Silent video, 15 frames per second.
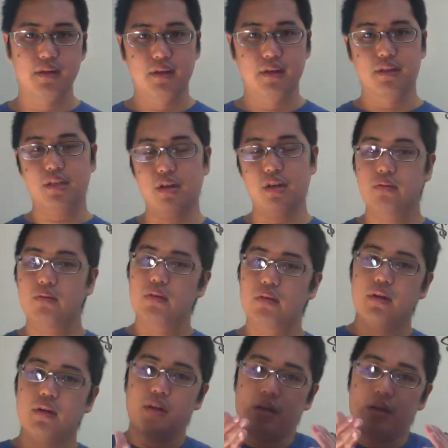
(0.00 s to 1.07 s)
So
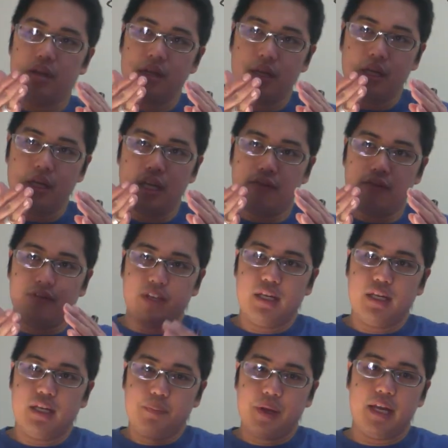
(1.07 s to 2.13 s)
if
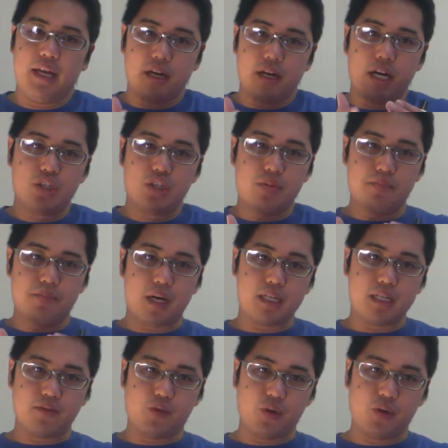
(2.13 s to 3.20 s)
Lena paid
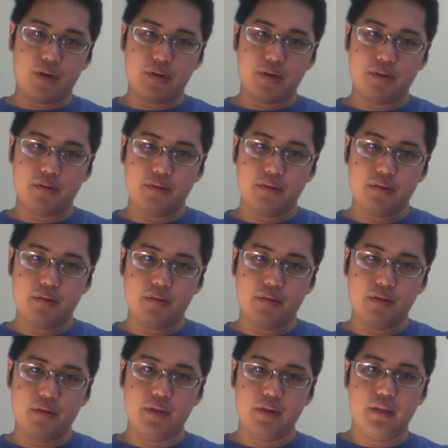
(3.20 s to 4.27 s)
$100 for it,
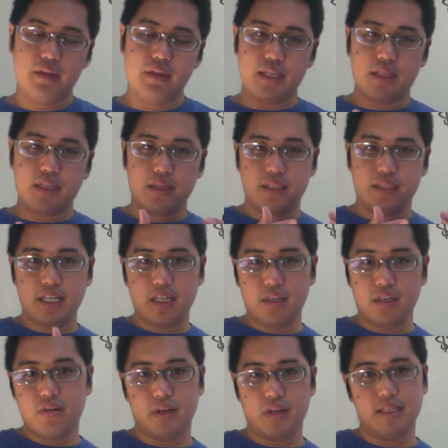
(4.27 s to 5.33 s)
then the
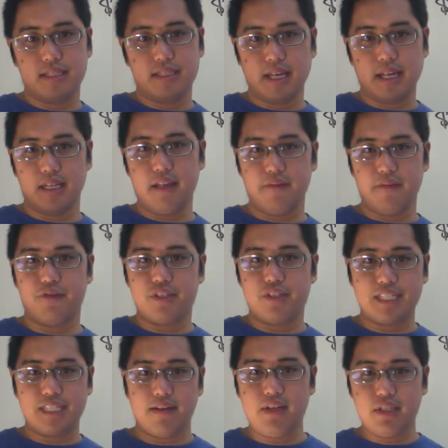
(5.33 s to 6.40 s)
dealer is selling it for
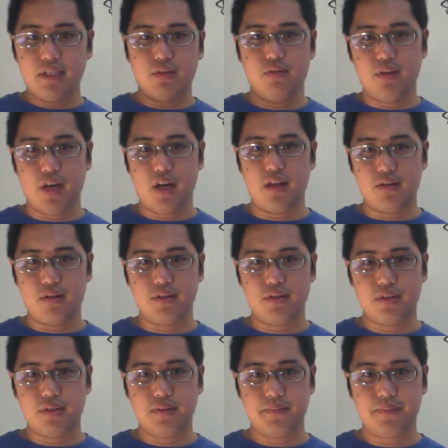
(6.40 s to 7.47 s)

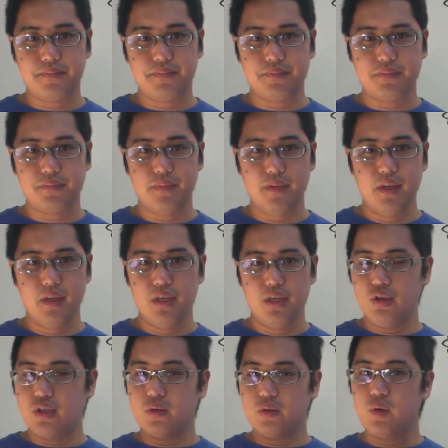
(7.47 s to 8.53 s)
$72. You
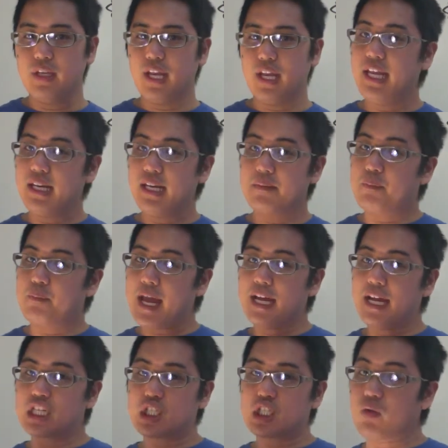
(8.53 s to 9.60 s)
can relate it
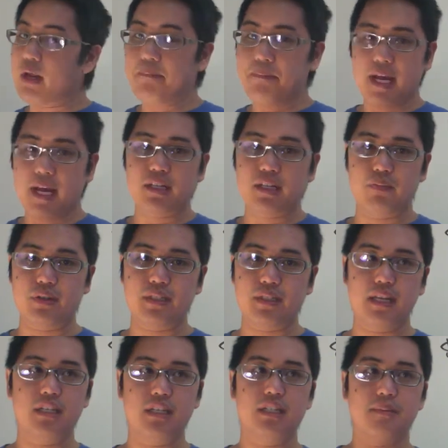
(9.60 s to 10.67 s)
straight back to
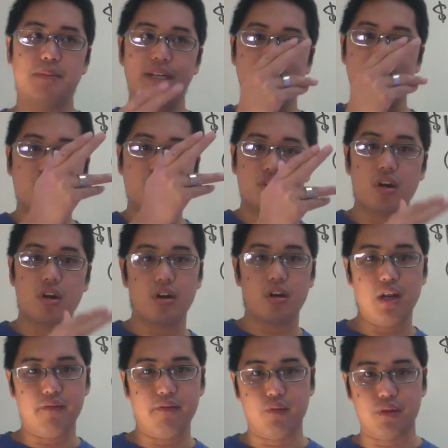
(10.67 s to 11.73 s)
percentages because you started
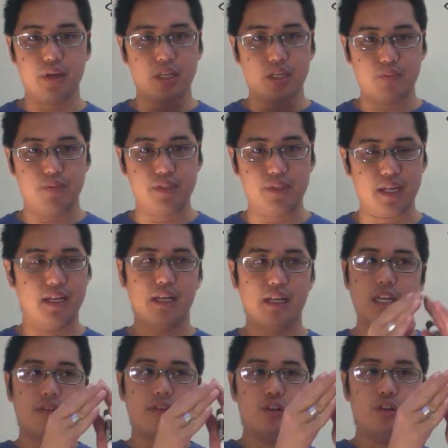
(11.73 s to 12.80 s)
off with 100%.
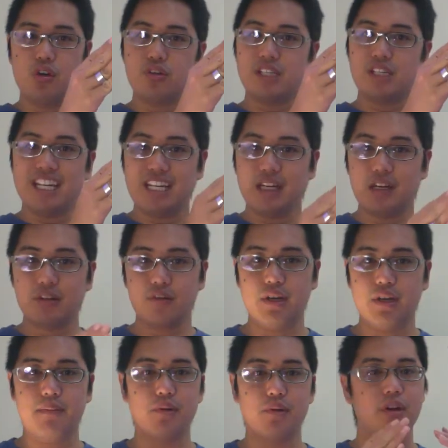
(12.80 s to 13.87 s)
If you chose any other
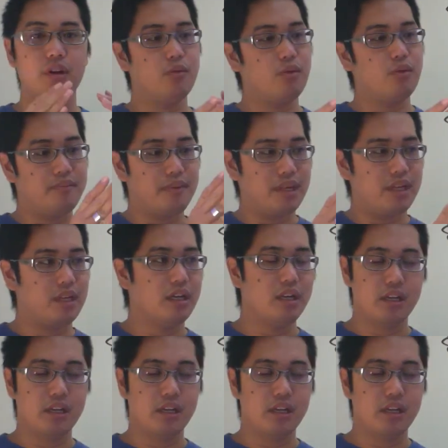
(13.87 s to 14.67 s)
number, it would have been